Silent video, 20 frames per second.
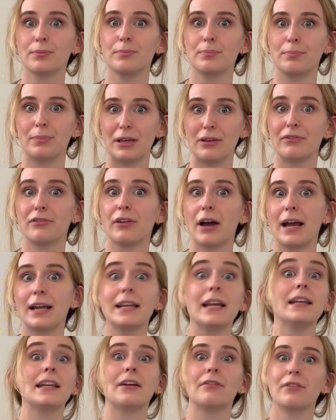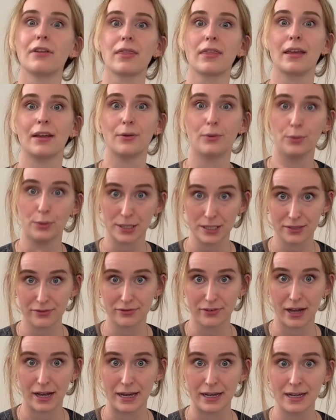be fine, and everything was
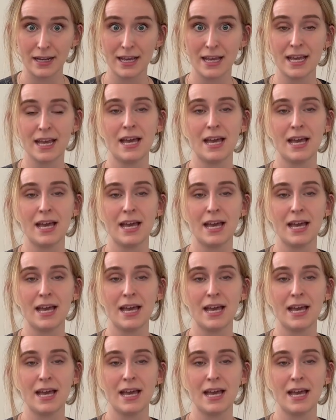fine,